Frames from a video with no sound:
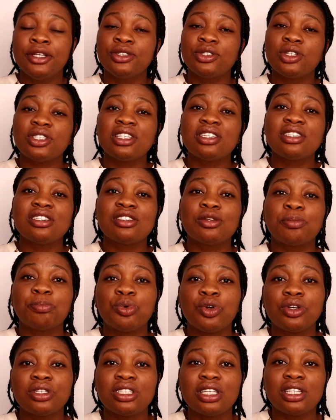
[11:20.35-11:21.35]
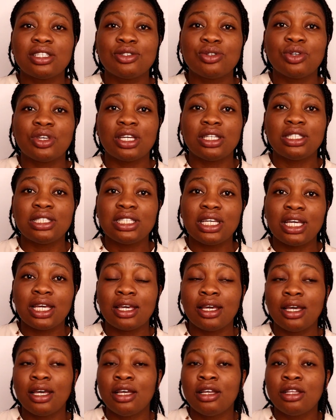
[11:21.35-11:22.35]
So this is the process you can
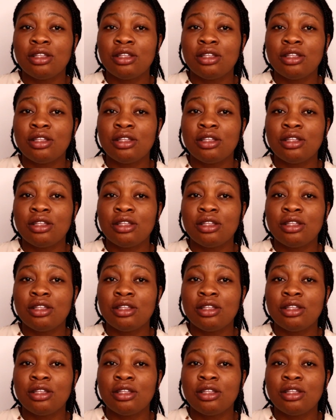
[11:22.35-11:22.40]
take